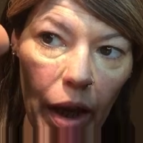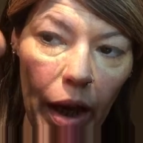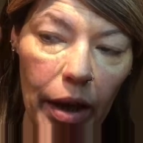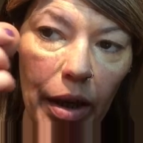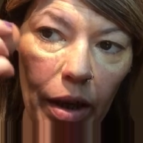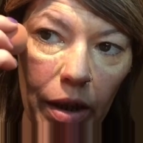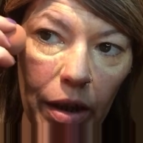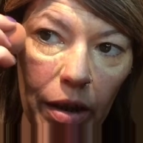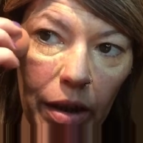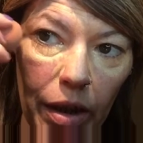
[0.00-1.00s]
and
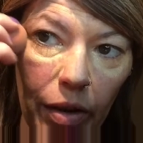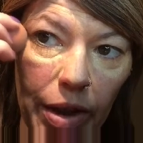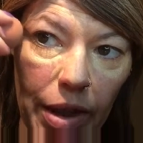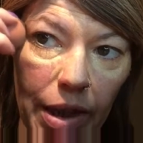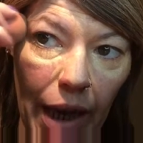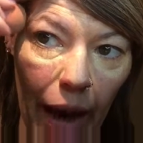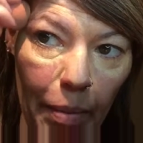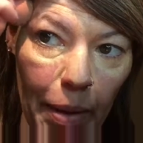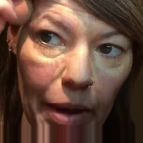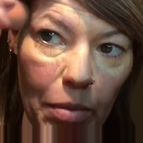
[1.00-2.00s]
there is a
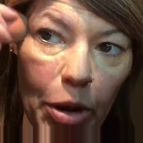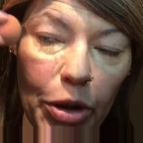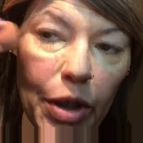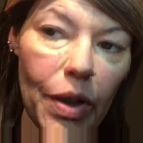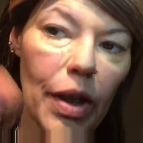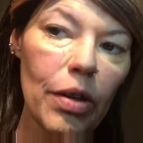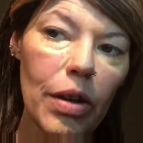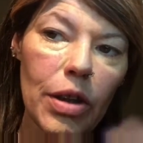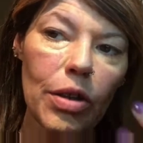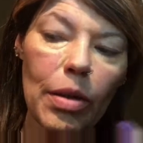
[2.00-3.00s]
tapping motion that you
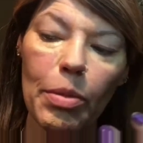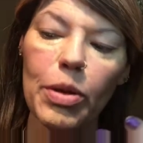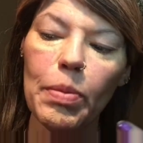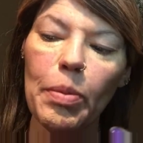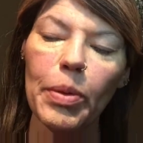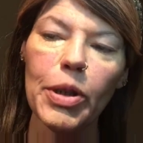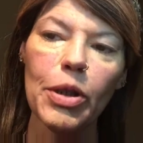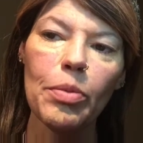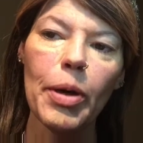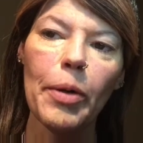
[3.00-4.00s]
can do that most people
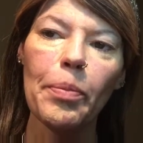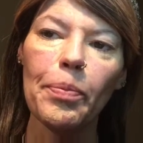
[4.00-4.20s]
do, but